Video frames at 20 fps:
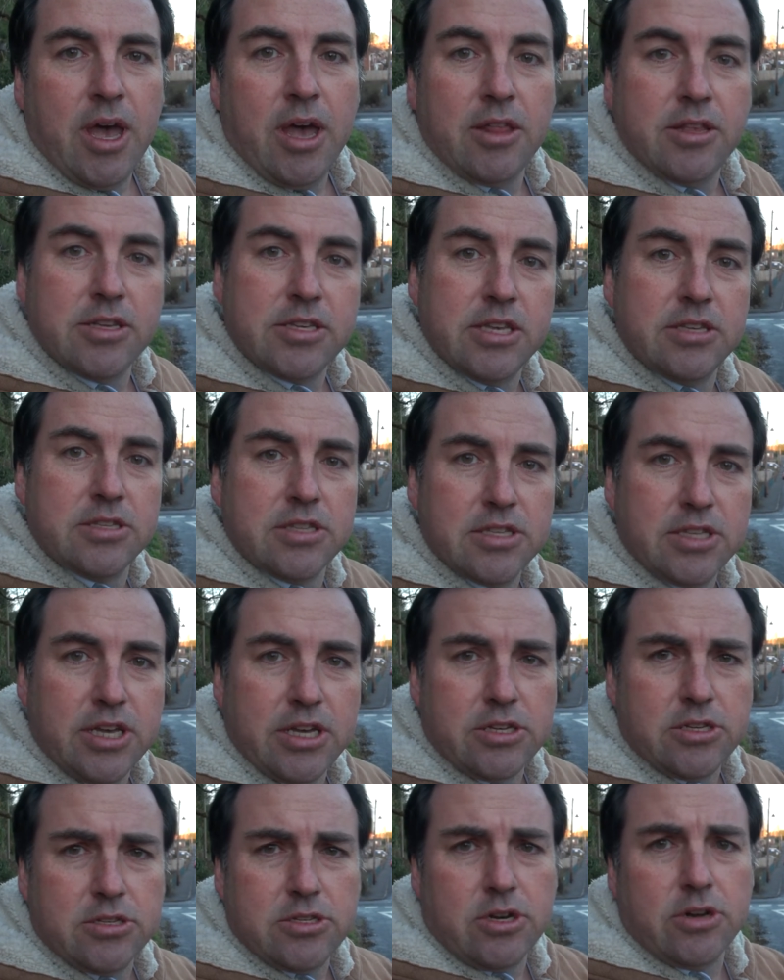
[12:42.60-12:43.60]
This is
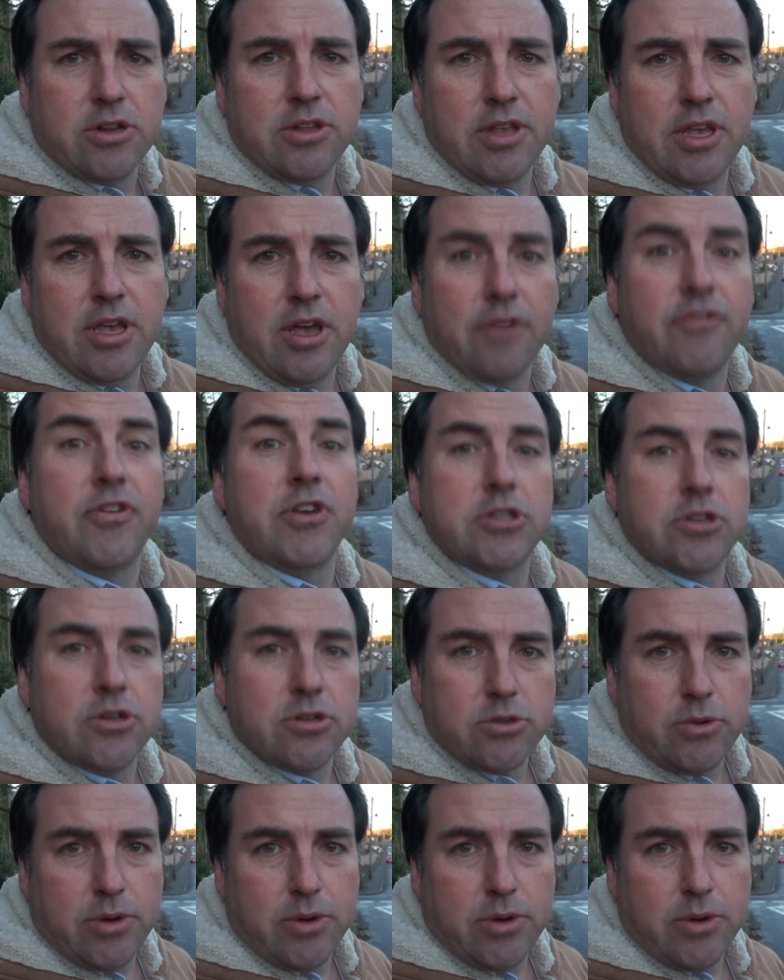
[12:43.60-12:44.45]
the start of the official